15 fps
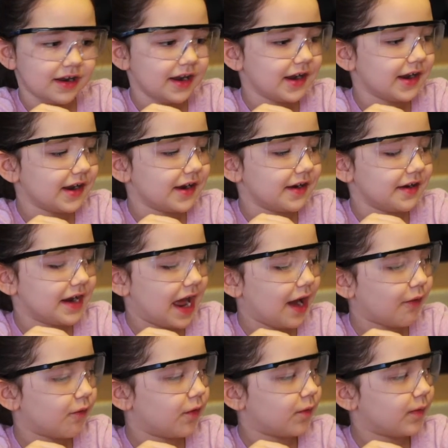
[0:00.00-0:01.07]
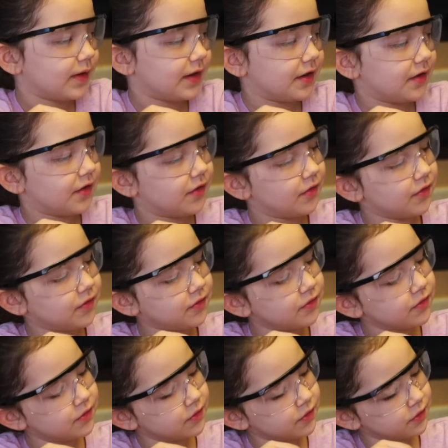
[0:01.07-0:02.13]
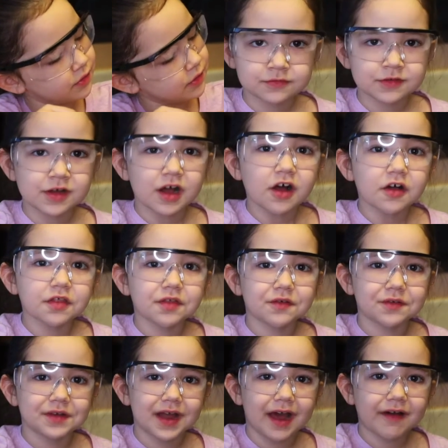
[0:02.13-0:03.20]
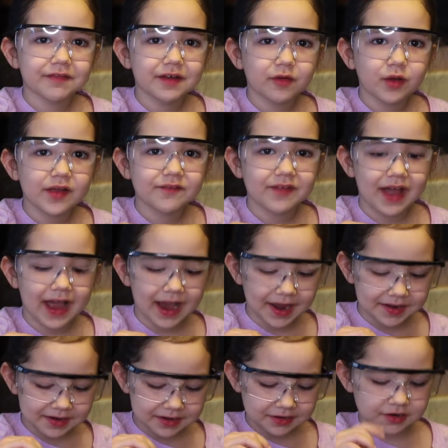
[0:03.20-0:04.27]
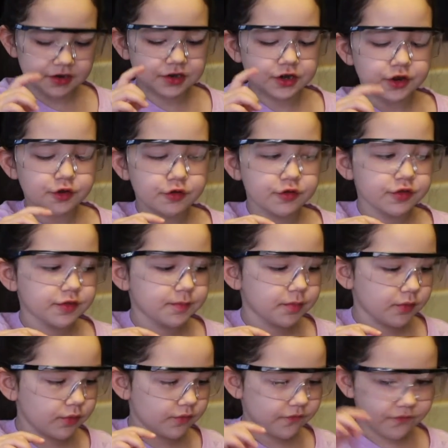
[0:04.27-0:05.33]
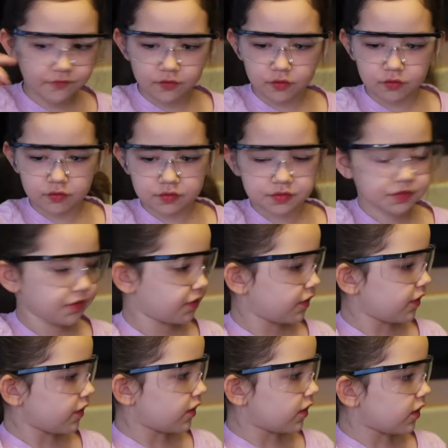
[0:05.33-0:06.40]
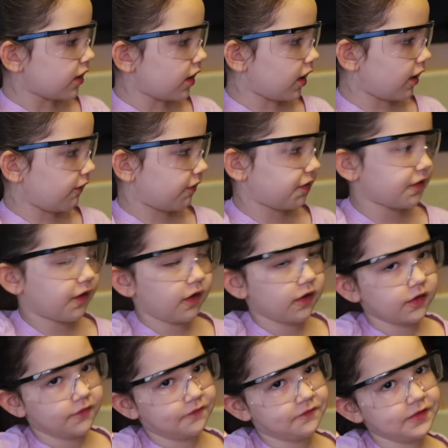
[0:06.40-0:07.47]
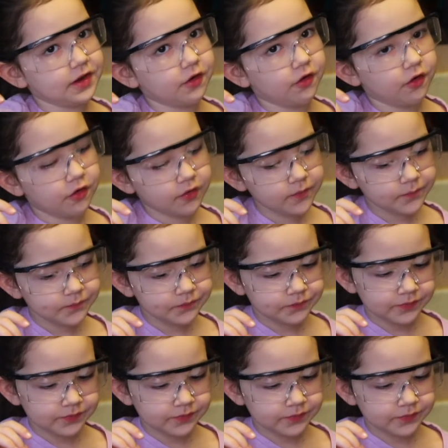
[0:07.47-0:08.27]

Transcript: And now what do we do? So now that we've added the 2 spoonfuls of solid fuel,